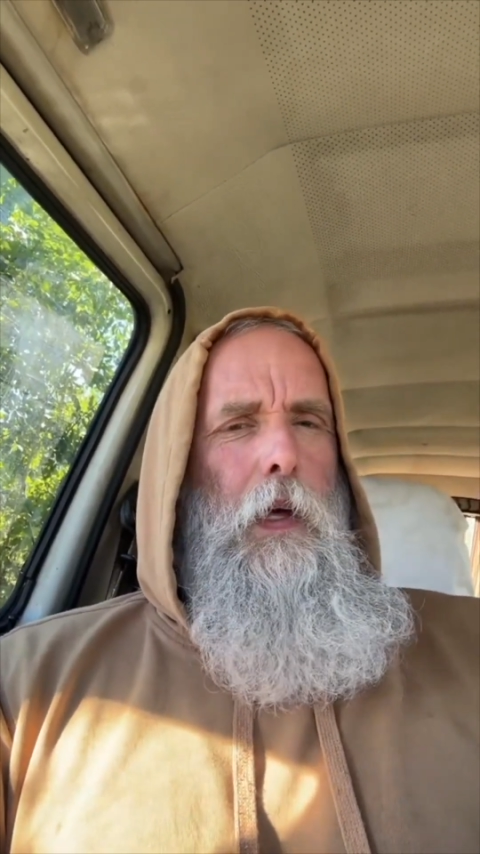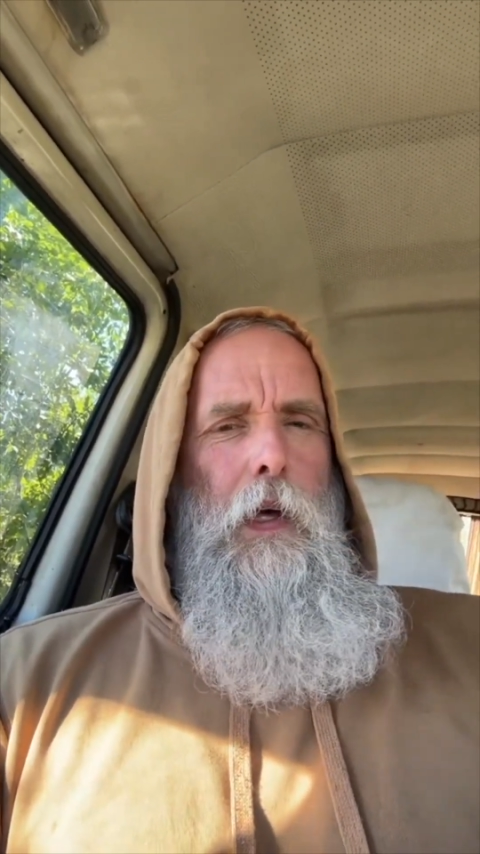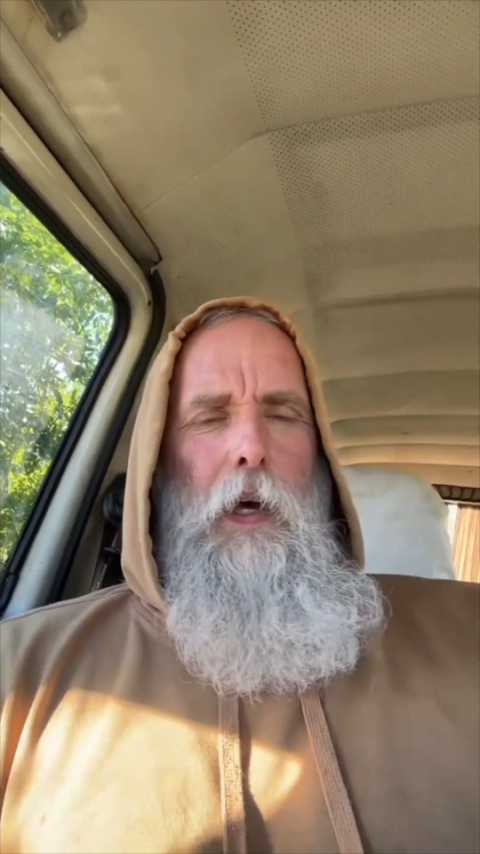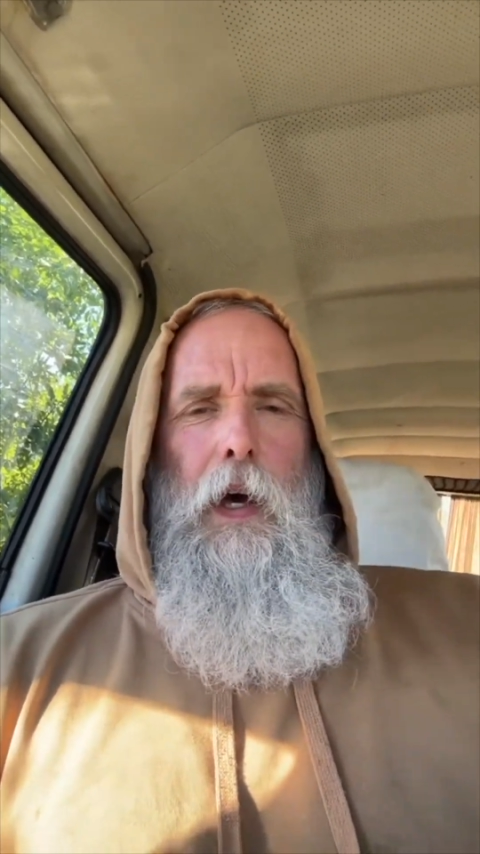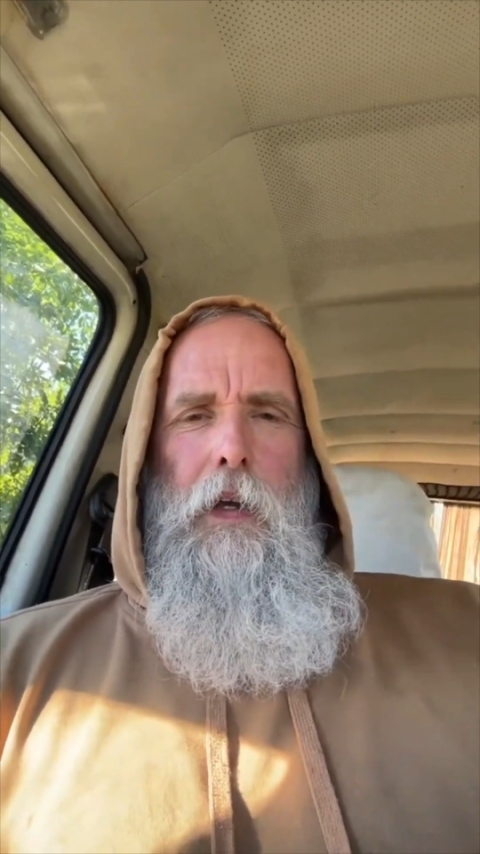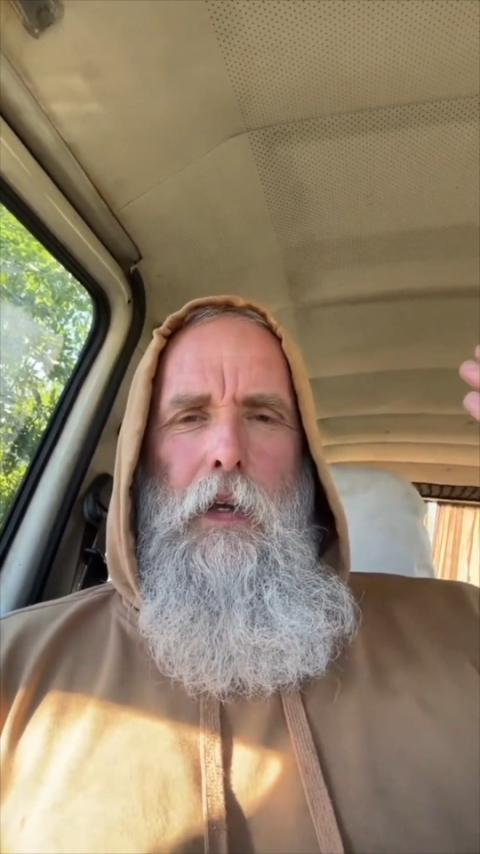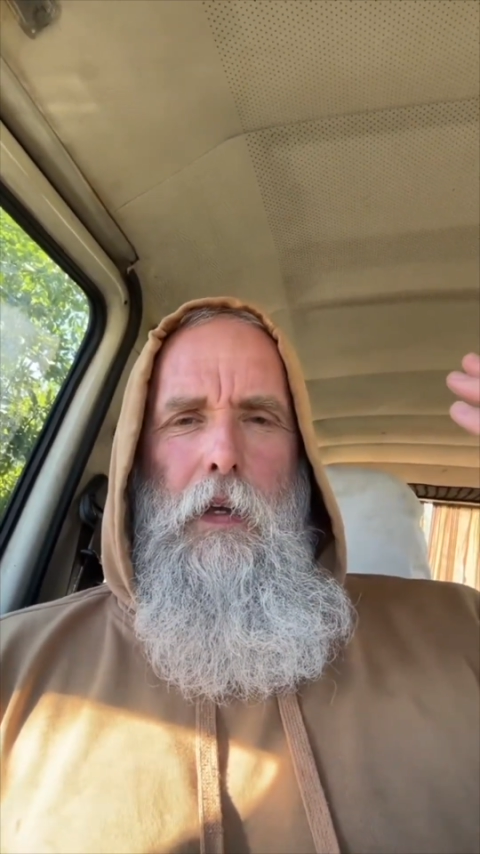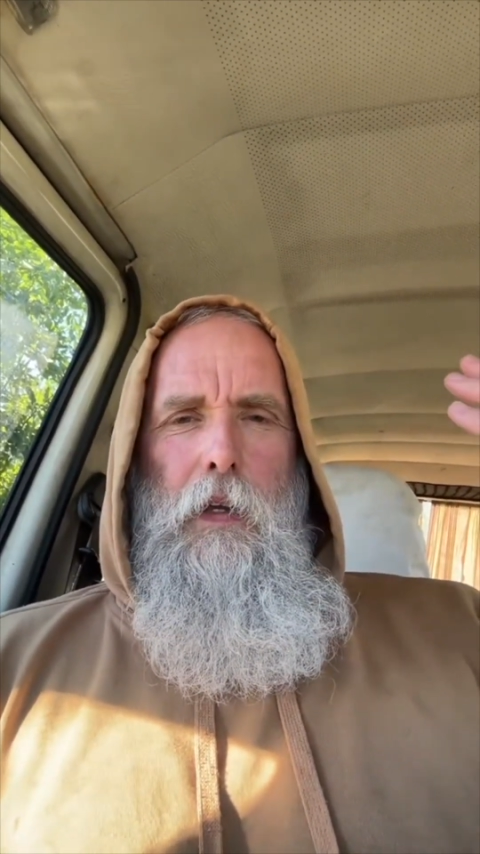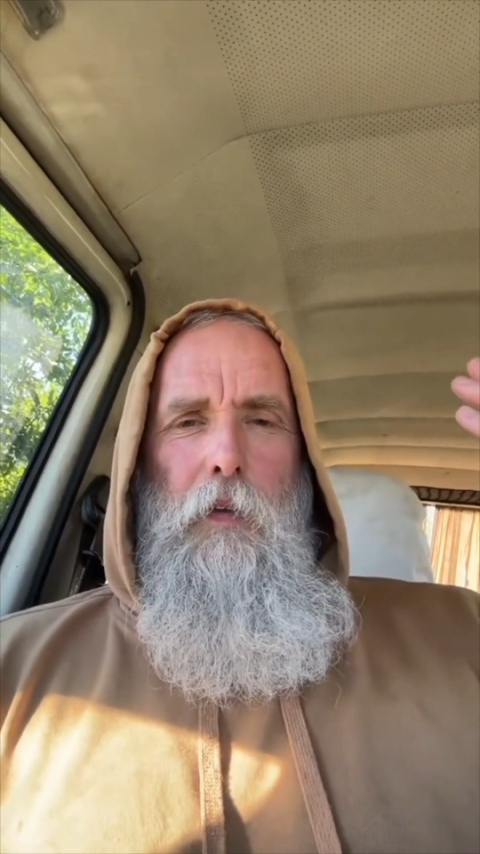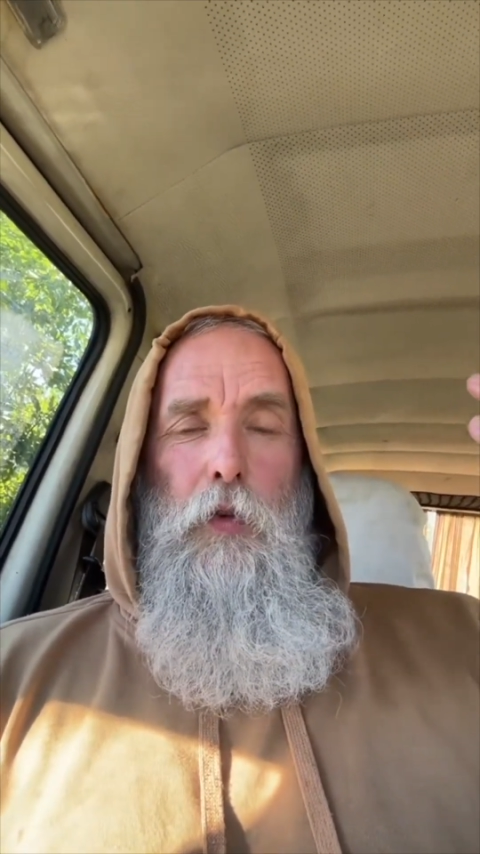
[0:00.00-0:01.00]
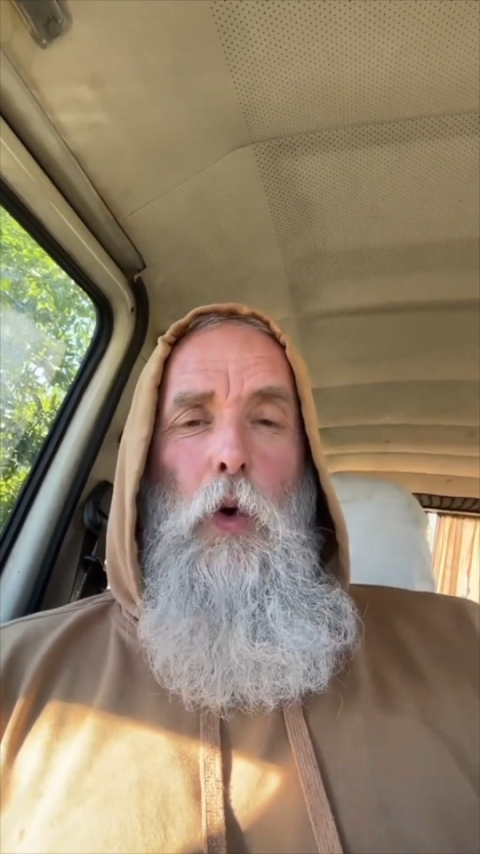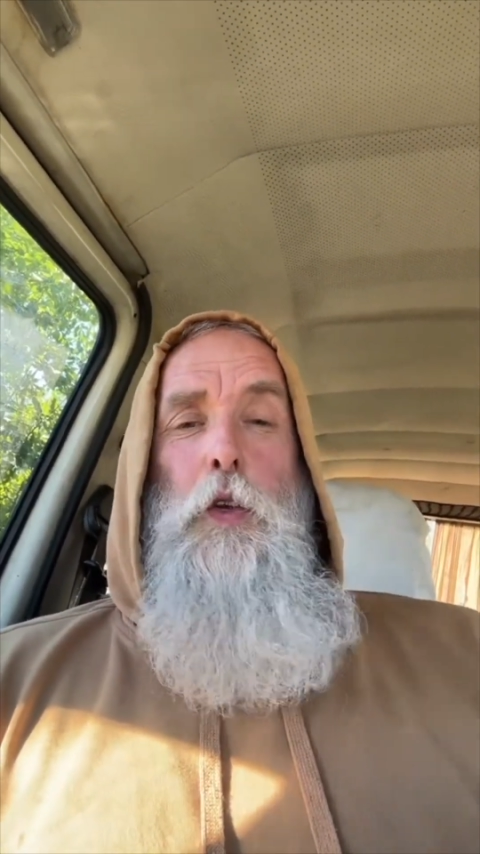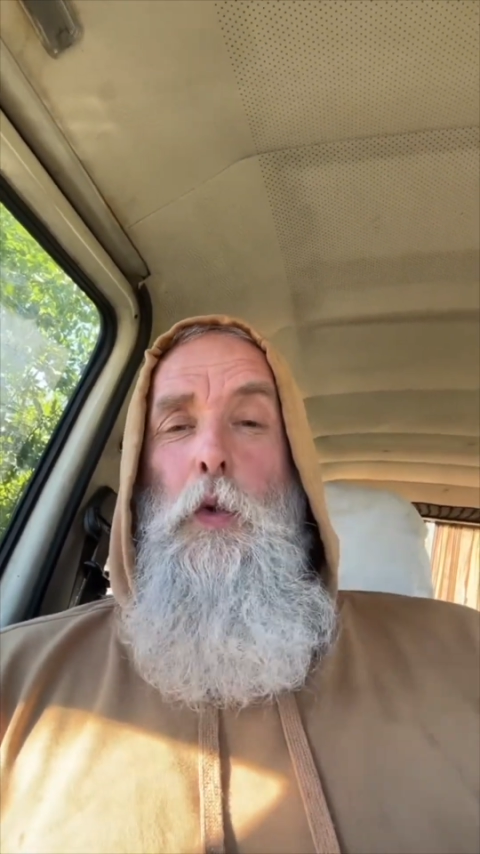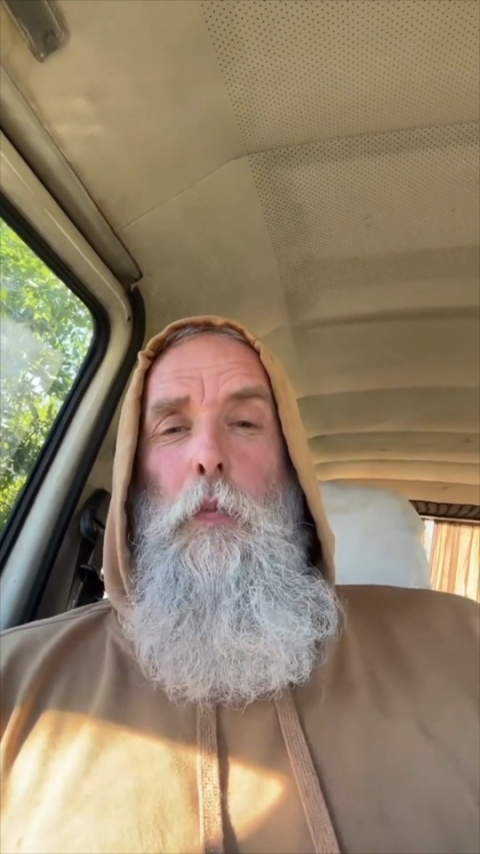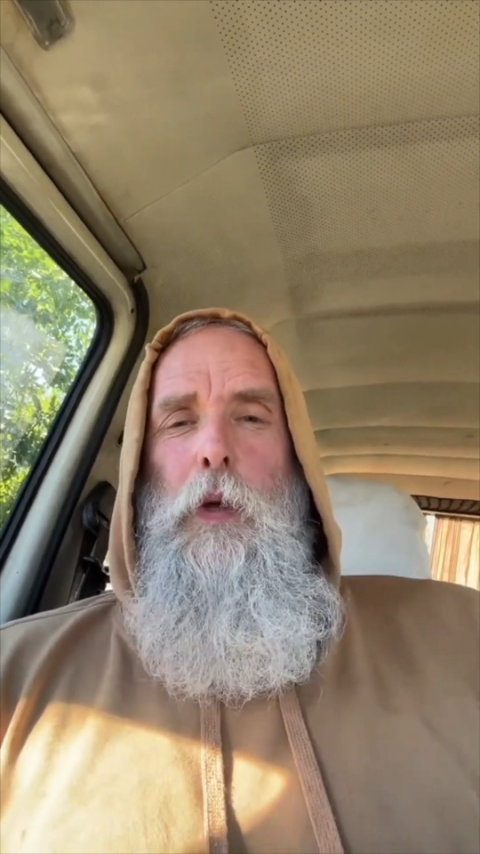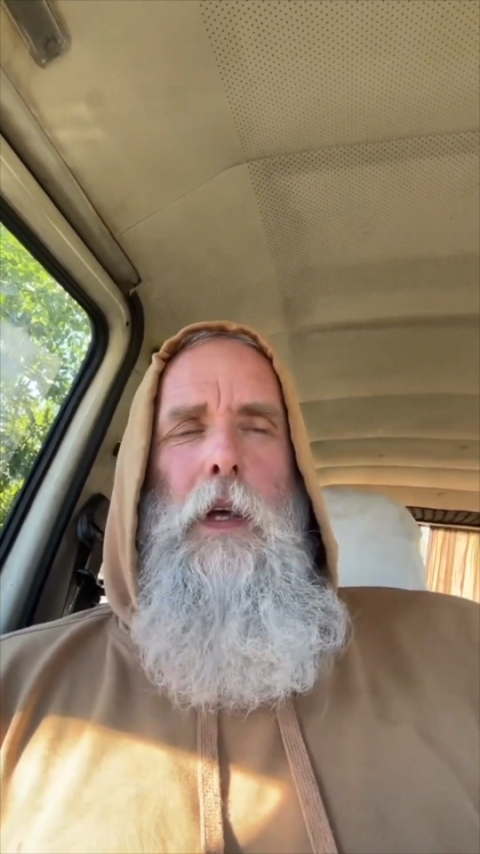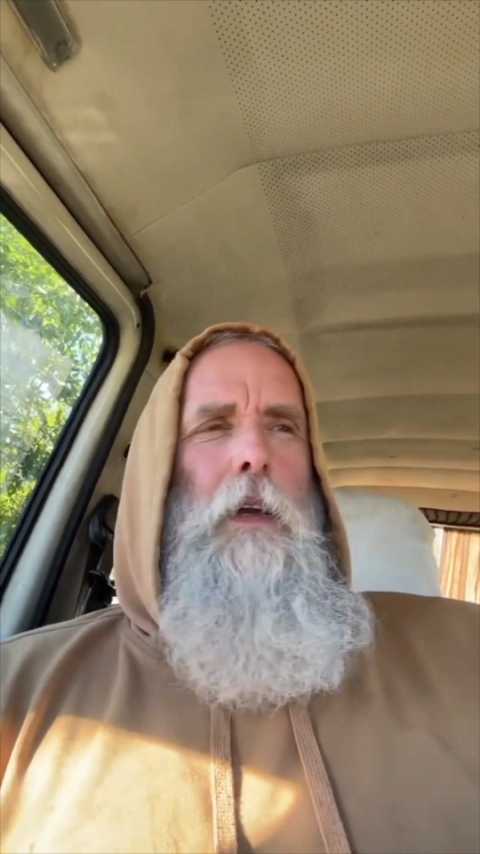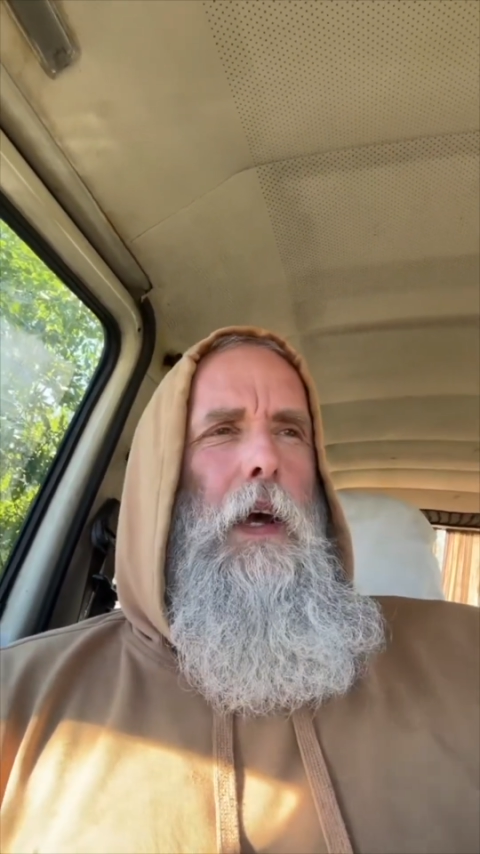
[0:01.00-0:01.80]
And if you are European